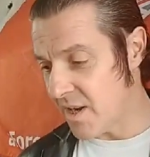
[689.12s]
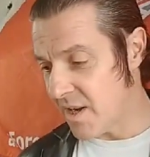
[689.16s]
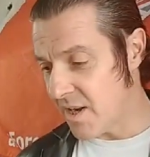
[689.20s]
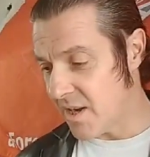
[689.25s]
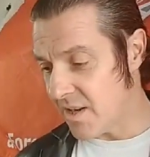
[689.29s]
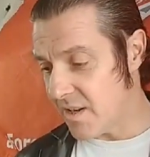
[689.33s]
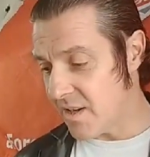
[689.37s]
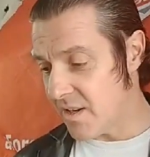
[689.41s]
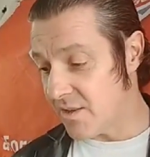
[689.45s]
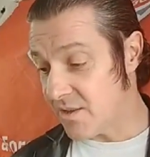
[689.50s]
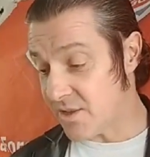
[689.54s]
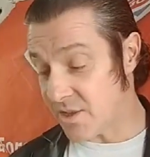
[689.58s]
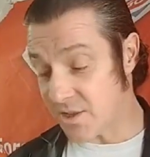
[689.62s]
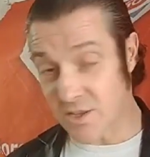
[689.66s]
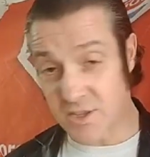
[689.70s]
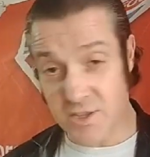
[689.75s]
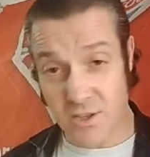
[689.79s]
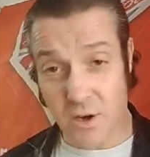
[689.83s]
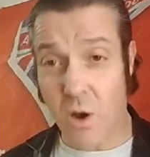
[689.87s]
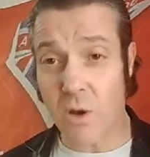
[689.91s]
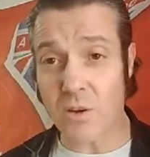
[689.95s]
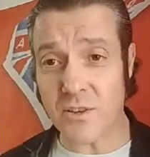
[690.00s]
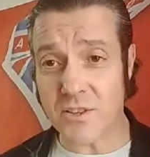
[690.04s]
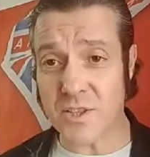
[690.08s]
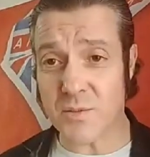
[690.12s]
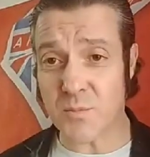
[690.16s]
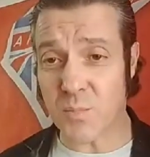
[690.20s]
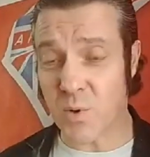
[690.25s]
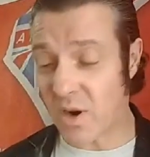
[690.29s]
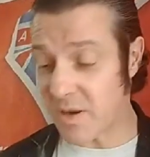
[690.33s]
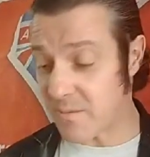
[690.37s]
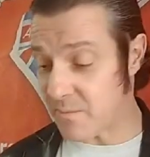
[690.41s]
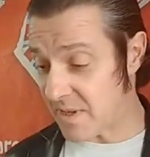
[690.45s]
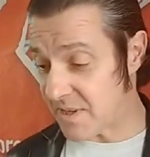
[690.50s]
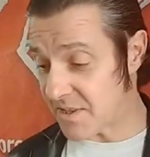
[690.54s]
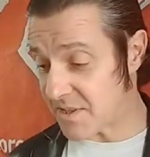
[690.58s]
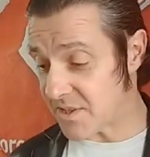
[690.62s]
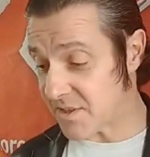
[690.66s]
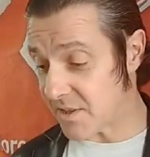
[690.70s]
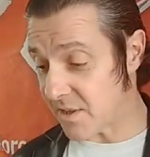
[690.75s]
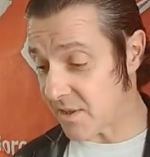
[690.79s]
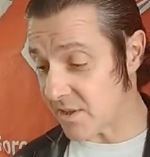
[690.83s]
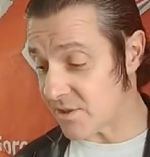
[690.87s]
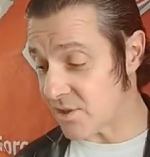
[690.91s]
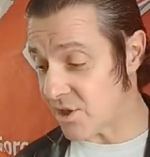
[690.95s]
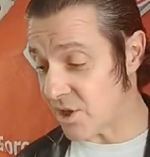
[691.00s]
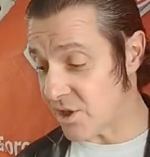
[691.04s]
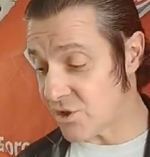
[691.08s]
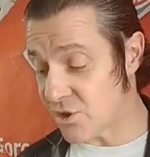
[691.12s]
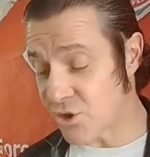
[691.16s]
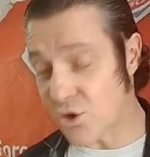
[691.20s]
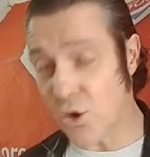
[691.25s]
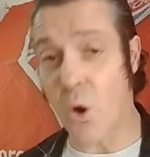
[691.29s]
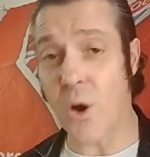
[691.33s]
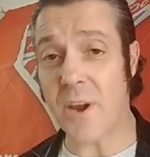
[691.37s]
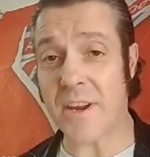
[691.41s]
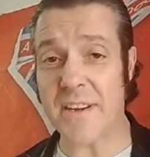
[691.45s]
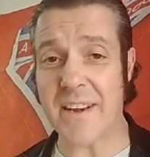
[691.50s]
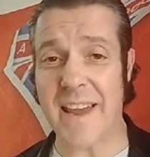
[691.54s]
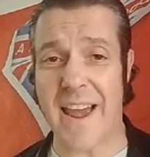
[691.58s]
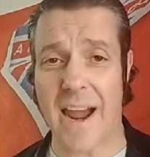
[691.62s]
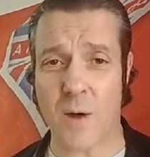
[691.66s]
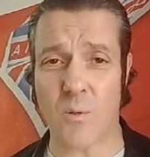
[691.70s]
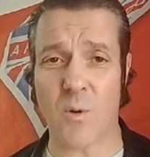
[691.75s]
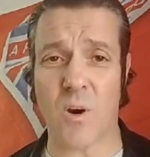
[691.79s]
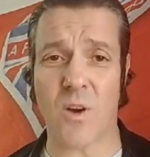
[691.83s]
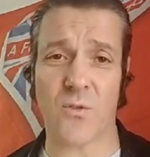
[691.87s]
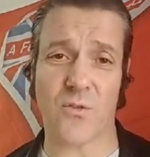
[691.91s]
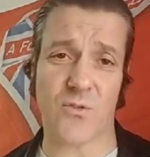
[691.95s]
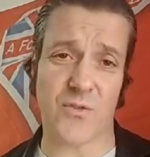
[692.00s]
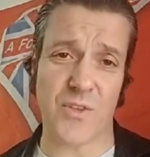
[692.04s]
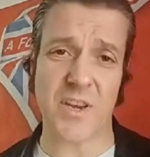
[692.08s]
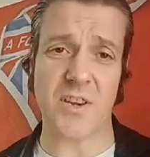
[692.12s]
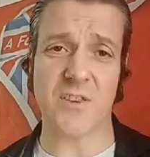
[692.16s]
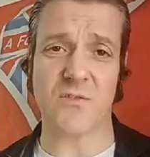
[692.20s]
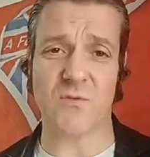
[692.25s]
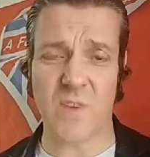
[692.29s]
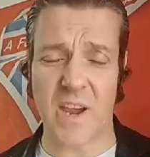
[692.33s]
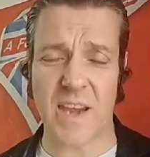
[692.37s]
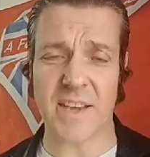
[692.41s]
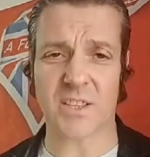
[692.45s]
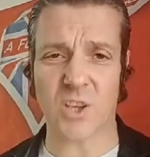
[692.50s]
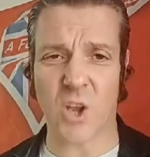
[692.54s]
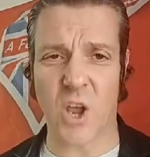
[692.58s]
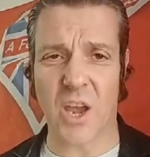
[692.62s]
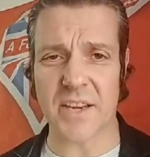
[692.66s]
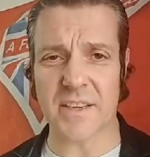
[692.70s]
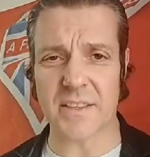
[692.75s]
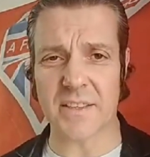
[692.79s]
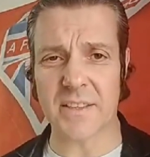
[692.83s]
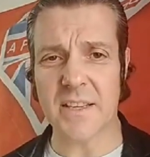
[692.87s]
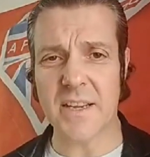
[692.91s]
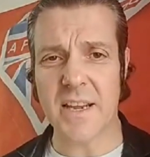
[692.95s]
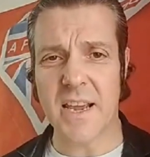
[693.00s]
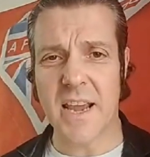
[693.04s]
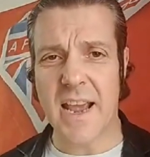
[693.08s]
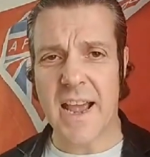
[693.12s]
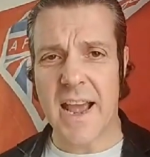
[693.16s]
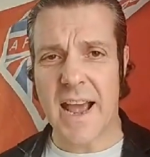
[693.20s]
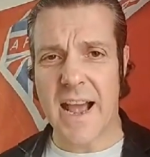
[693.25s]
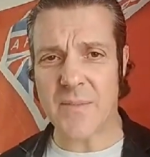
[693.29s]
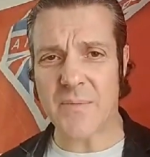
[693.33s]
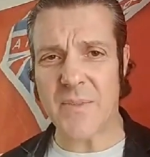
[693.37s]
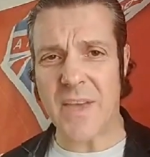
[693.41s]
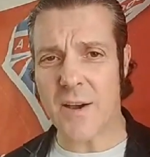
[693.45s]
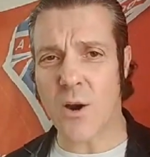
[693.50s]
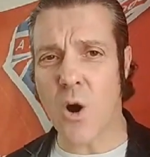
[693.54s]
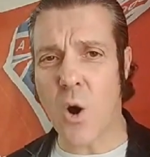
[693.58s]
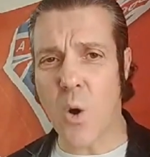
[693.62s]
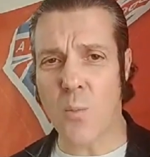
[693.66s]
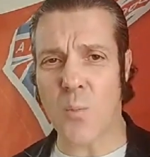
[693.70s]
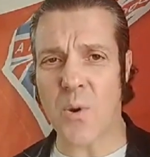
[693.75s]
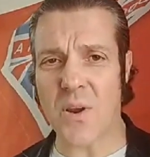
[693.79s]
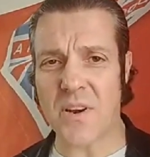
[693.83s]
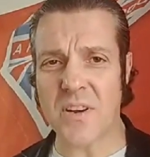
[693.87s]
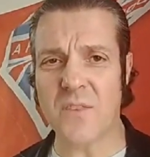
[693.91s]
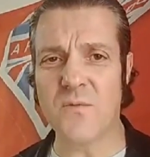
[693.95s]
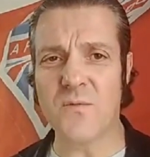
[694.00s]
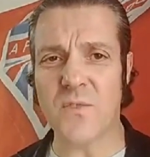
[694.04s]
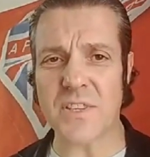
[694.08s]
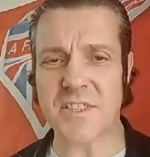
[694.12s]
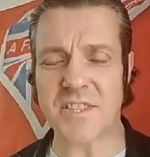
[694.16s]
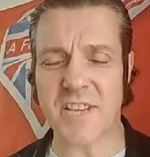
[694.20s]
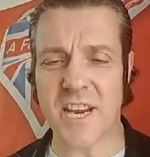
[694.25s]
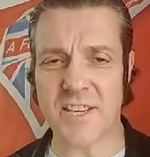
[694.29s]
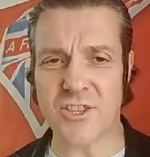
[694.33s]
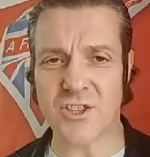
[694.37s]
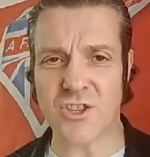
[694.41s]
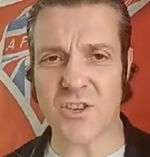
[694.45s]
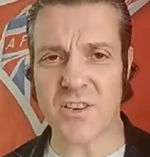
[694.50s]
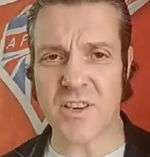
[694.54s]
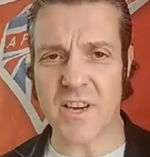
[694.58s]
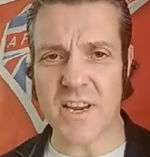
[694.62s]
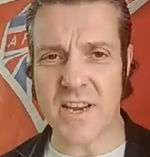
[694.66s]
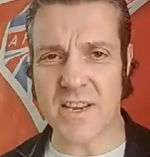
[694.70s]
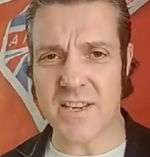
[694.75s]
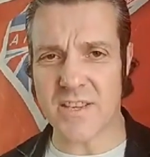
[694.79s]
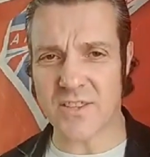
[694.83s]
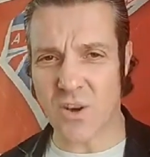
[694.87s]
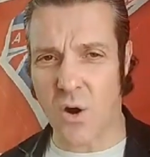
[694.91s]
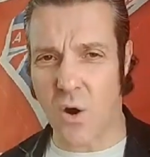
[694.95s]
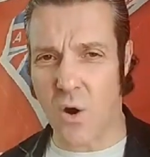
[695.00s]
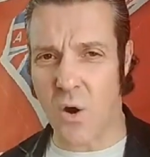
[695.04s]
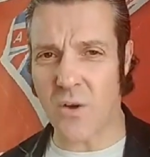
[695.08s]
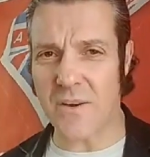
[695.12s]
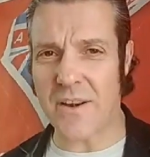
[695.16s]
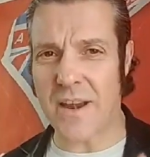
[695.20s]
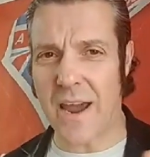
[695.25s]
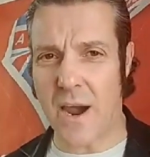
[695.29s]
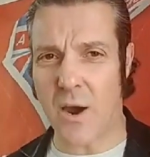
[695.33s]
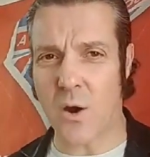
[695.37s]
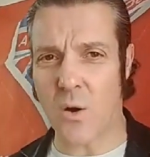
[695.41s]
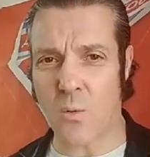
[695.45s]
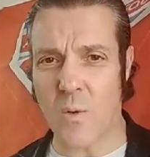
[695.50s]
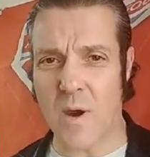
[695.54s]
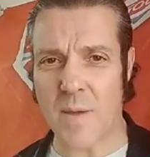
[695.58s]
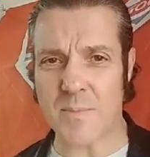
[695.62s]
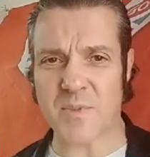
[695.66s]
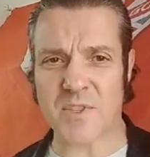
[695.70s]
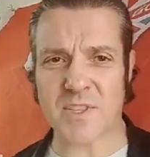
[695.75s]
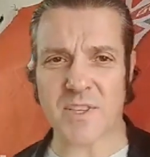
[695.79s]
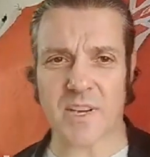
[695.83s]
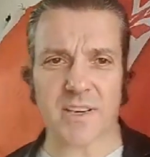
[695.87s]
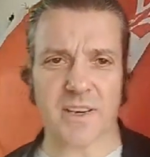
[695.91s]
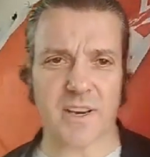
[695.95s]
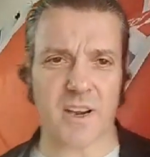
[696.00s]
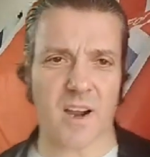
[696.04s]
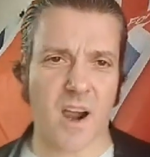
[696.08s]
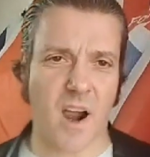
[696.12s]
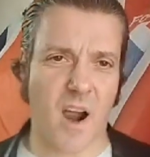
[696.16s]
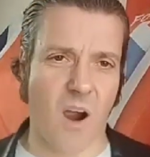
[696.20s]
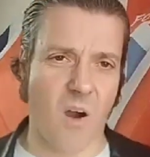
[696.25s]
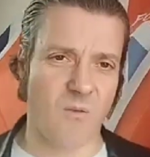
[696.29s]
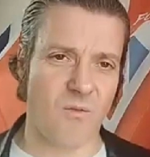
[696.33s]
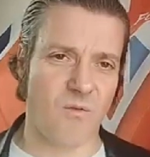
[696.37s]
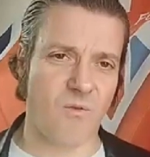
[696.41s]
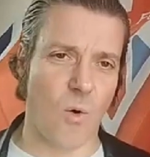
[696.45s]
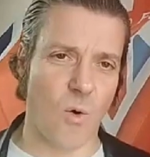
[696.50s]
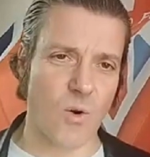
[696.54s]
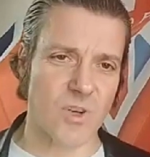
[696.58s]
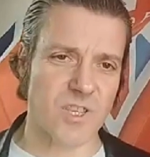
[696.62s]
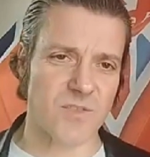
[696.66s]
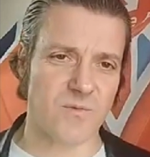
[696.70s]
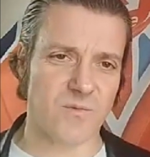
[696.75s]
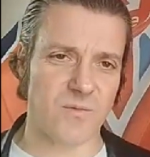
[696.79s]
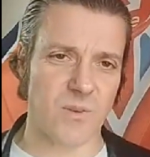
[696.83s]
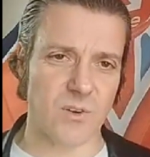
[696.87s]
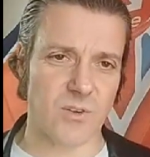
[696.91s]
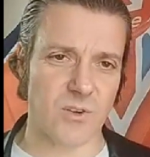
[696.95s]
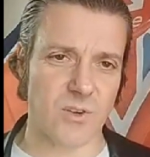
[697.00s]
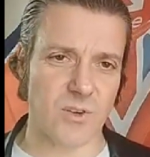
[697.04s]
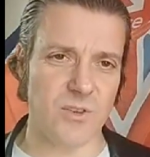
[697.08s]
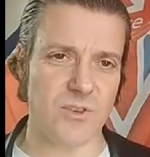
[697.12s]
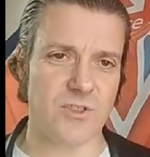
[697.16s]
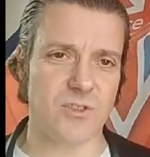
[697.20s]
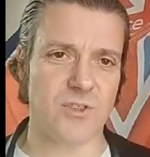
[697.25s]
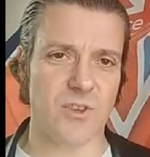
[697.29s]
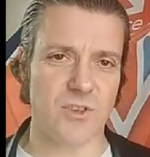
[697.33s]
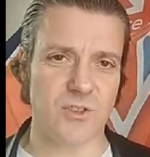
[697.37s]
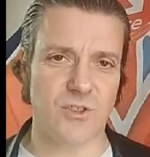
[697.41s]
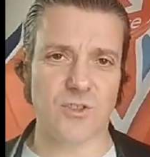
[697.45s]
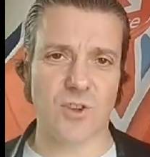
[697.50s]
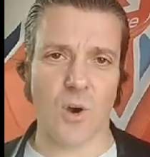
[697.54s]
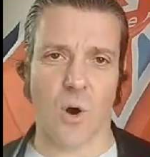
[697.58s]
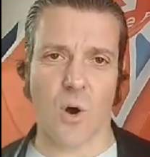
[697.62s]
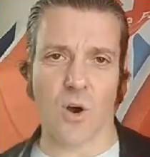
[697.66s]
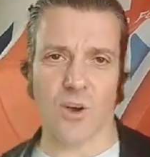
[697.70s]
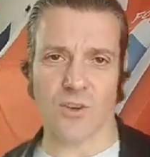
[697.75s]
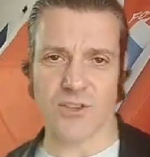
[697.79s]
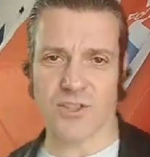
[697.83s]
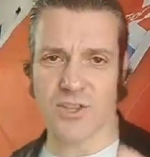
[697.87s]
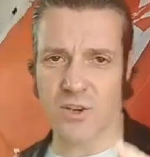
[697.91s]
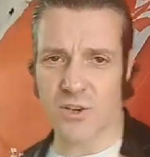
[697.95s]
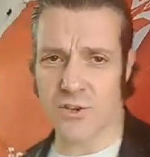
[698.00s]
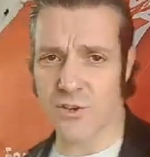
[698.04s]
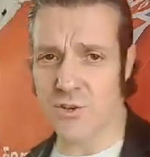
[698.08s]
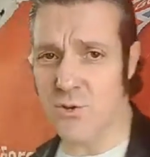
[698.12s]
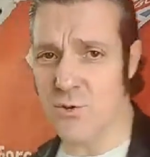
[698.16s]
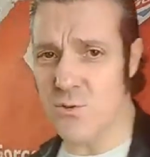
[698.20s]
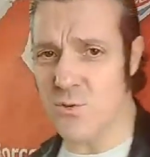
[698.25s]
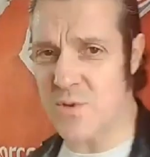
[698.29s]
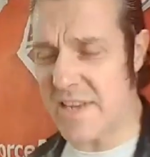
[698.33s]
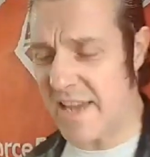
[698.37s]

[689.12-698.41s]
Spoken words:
to Scotland's Prime Minister to join our Thin Red Line. And that open invitation is on our website, aforceforgood.uk.